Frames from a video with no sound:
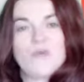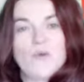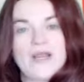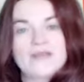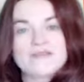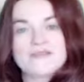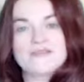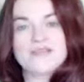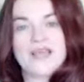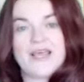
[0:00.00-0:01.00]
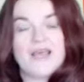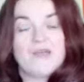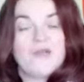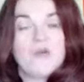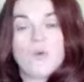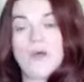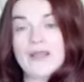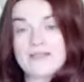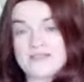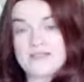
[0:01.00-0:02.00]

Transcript: Where is it set? When is it